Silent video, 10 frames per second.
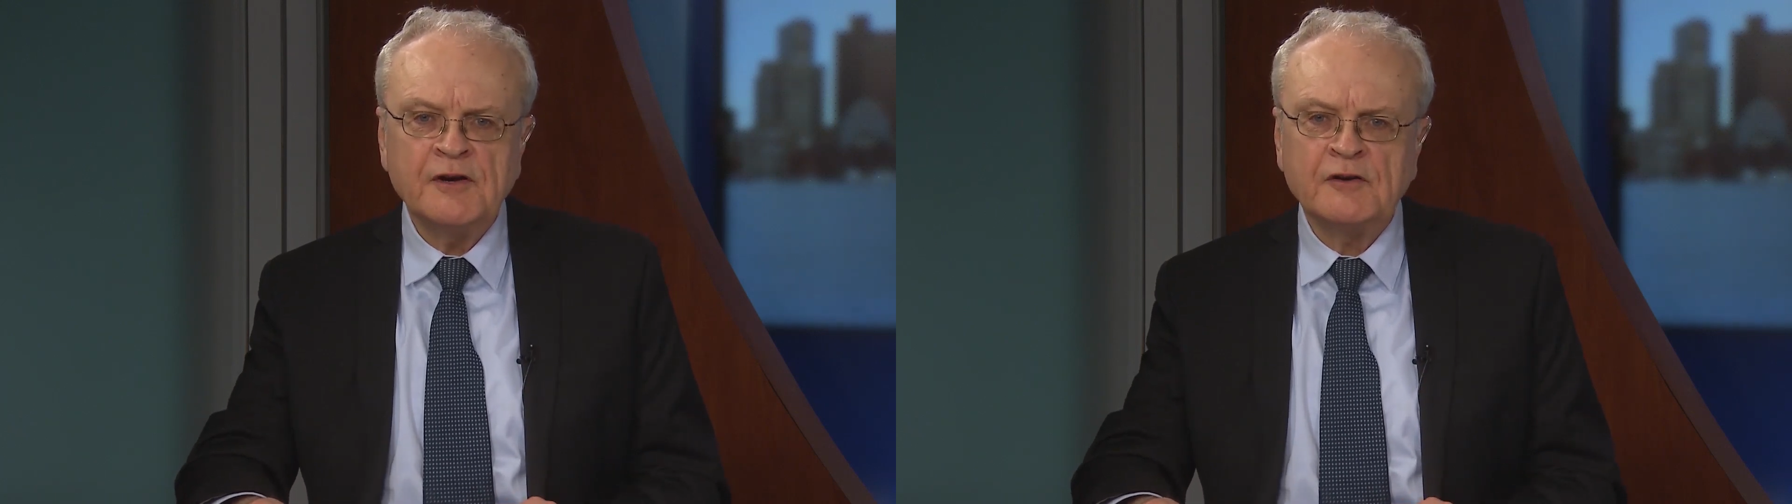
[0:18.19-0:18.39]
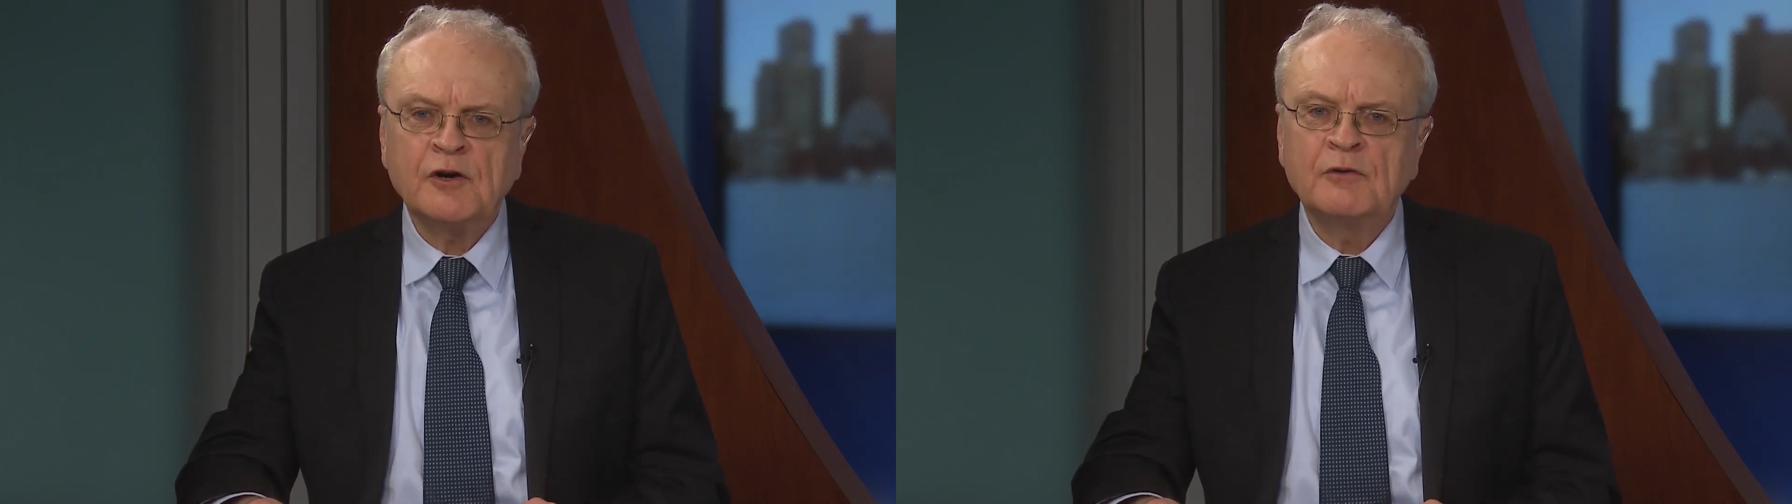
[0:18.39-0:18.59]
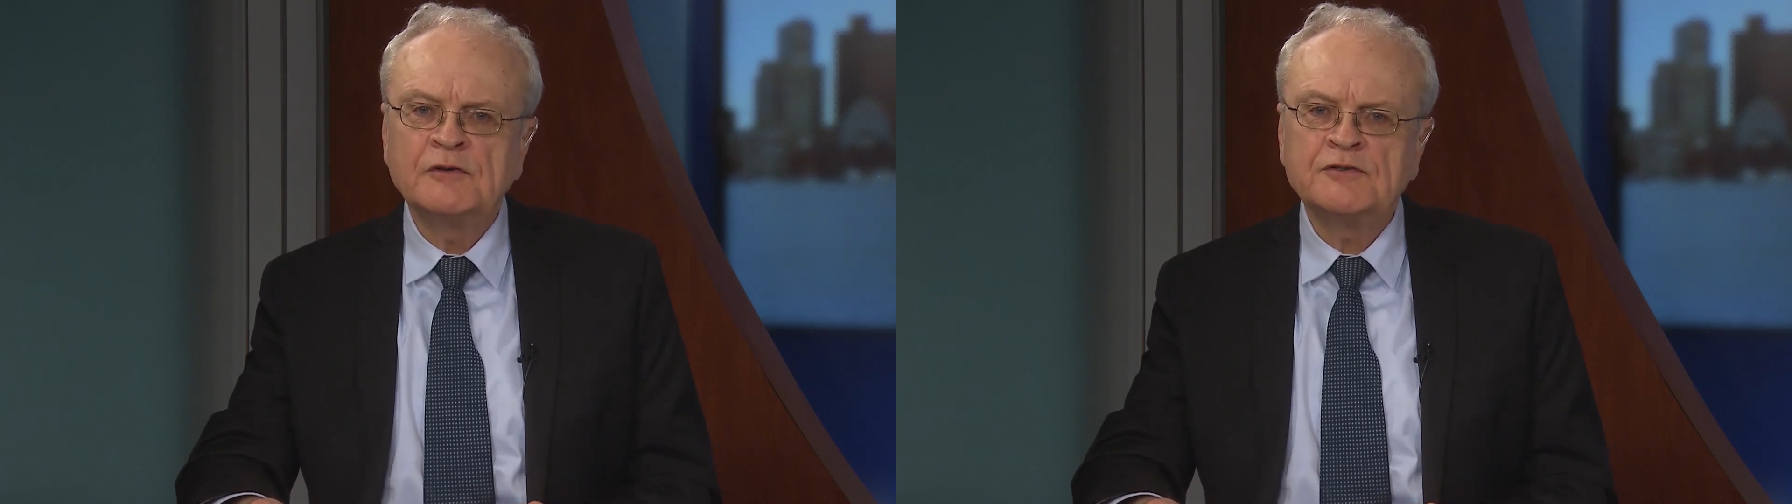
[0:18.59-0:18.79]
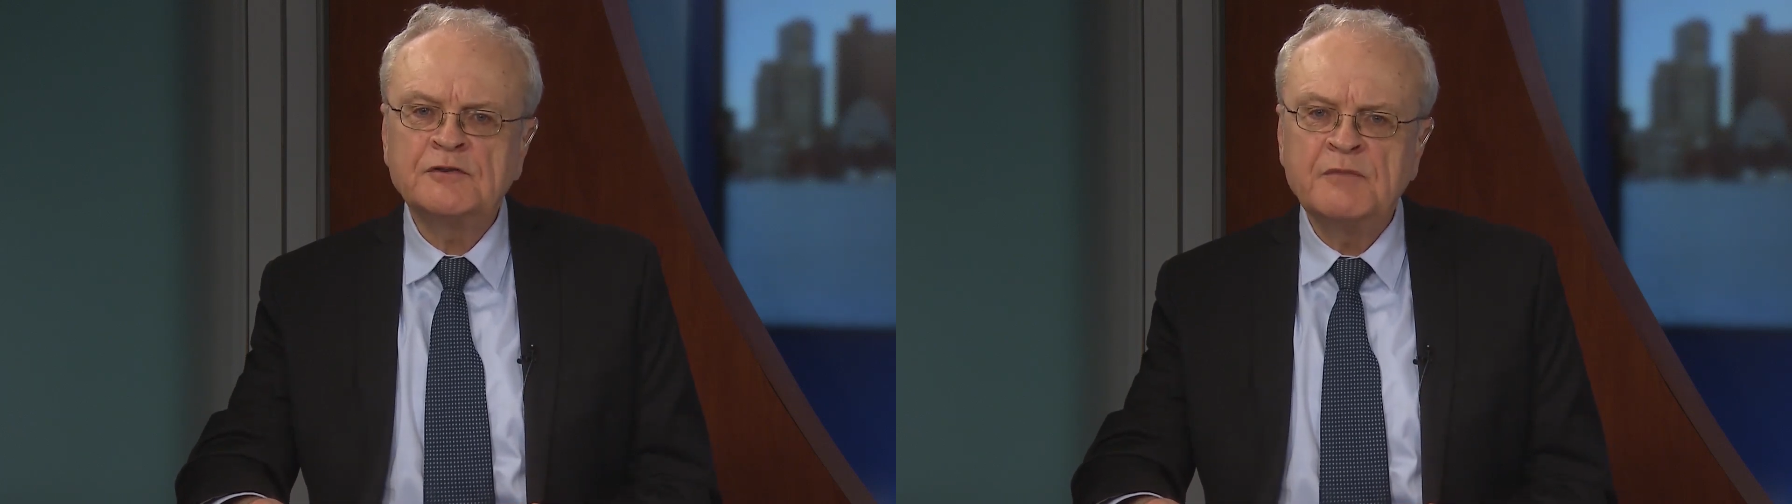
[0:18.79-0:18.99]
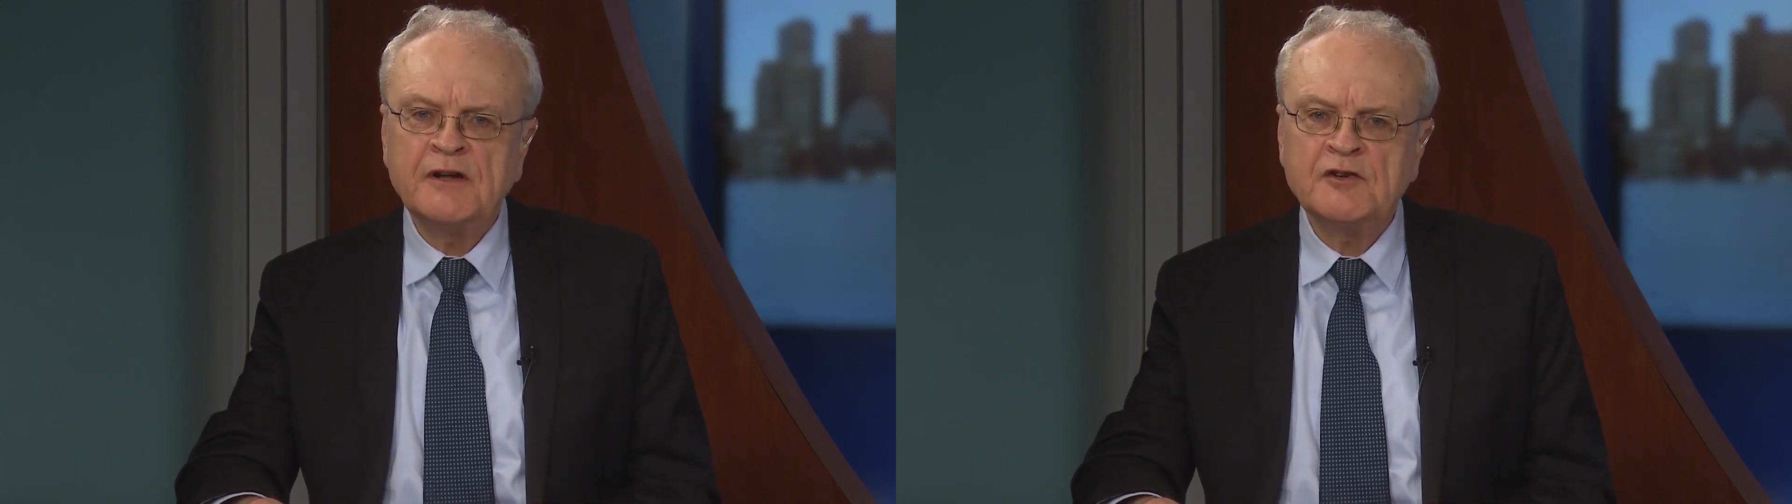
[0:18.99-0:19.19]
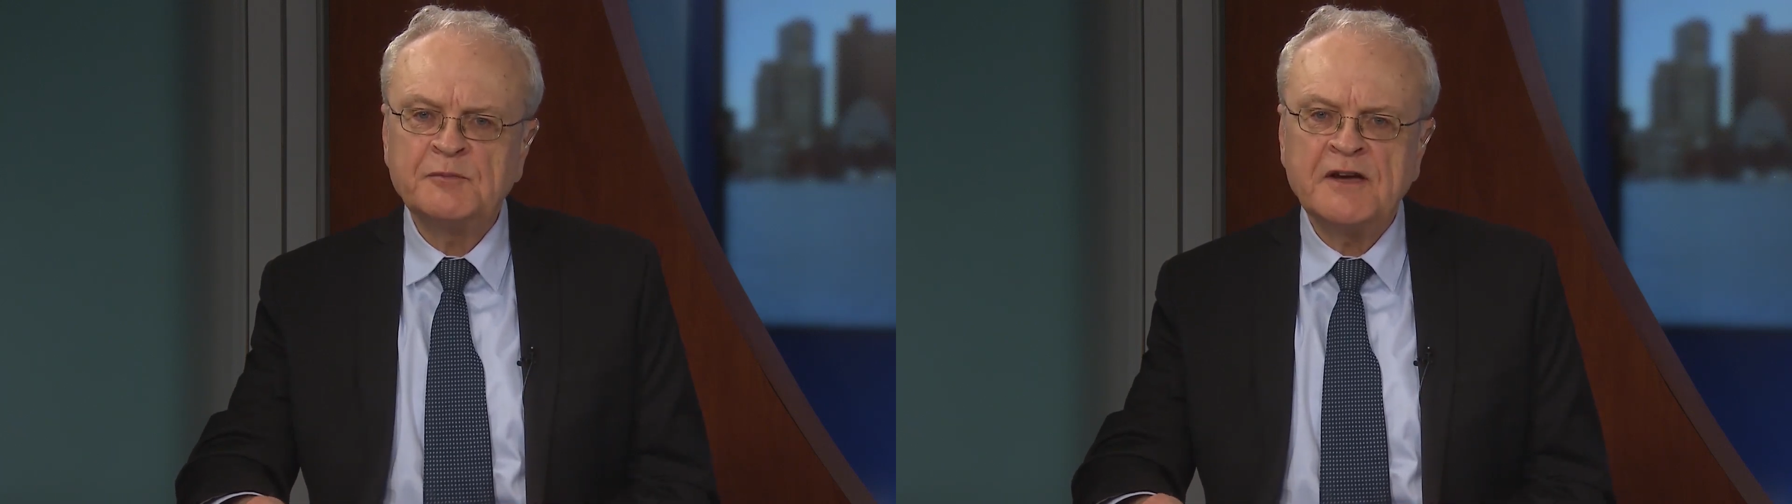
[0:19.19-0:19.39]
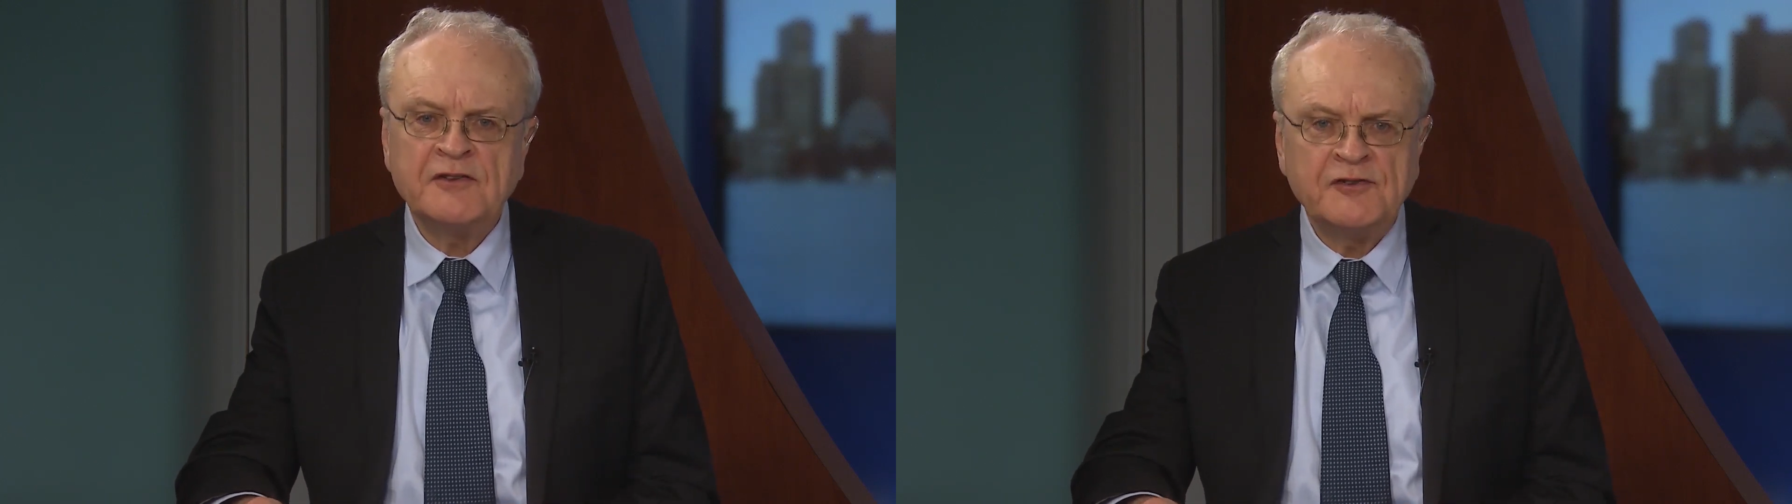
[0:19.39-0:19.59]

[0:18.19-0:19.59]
a coalition managed by the